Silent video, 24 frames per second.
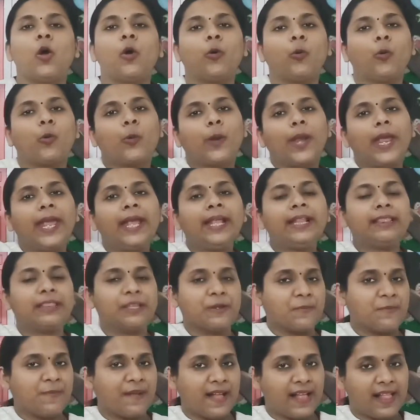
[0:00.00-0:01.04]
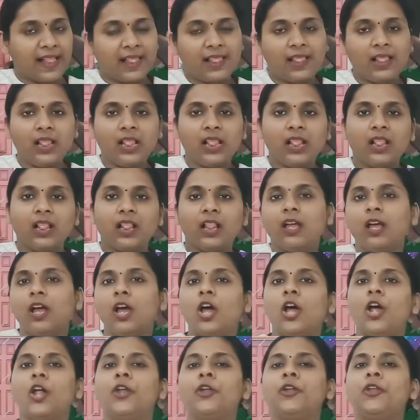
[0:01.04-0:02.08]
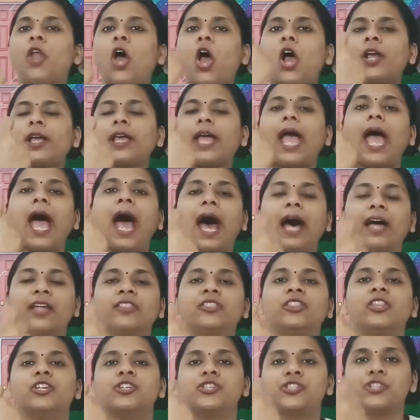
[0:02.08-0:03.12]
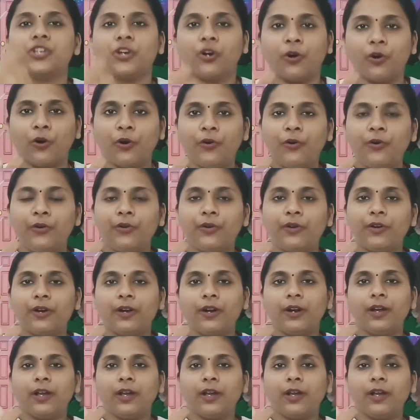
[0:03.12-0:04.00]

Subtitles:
Ring the bell, knock at the door,